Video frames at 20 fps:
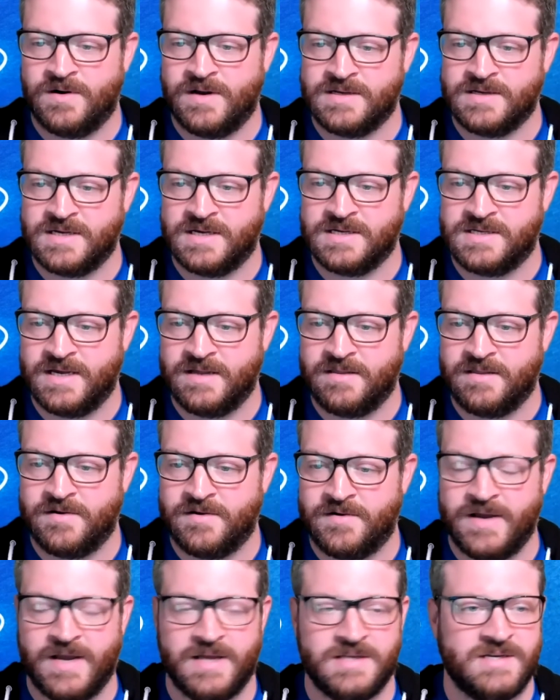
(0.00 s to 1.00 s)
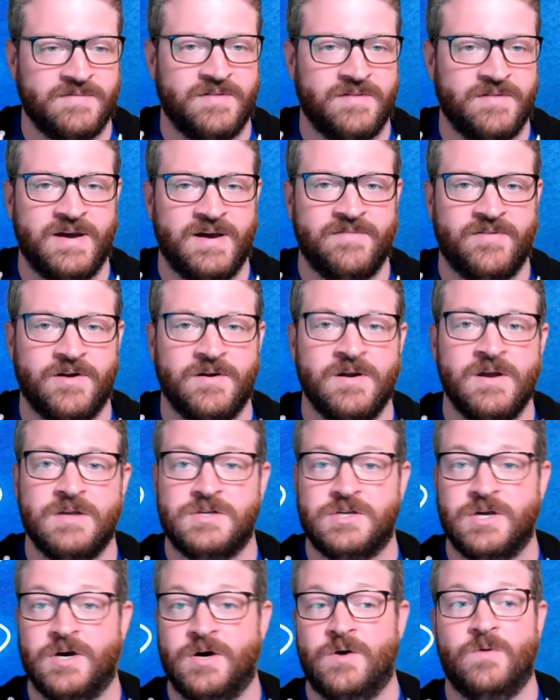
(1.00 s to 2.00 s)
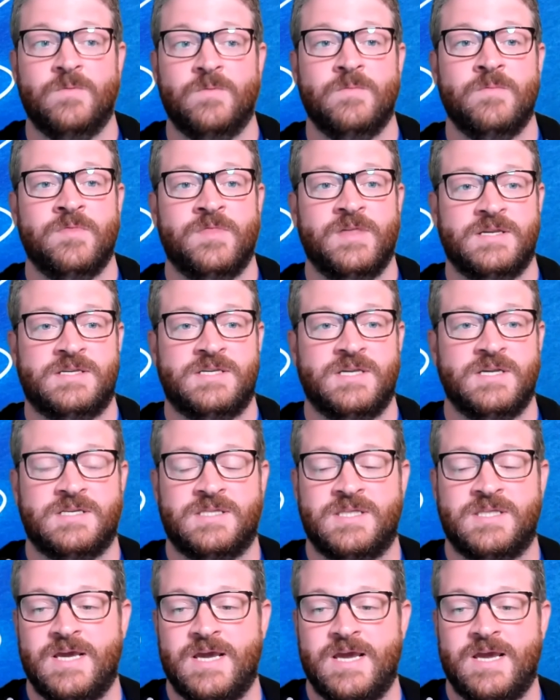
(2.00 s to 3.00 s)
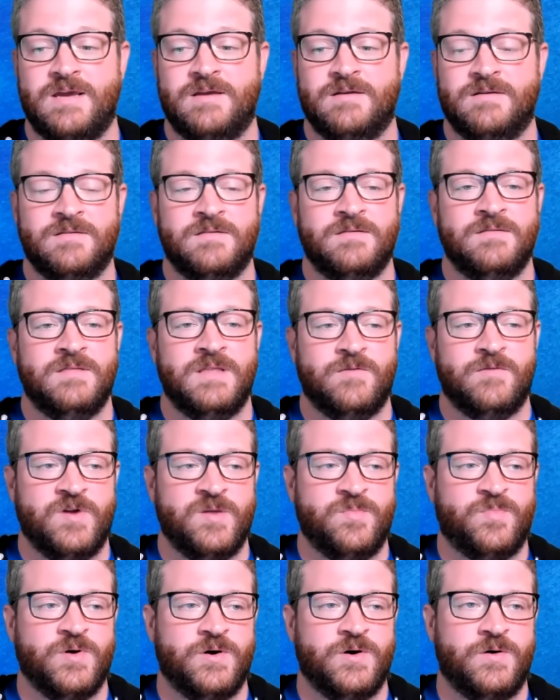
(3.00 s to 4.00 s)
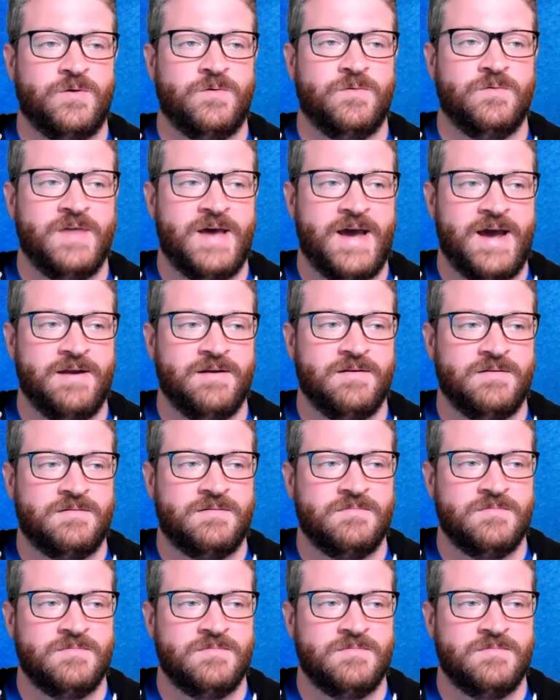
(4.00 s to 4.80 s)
as I said, 3875 here. So this is the repo that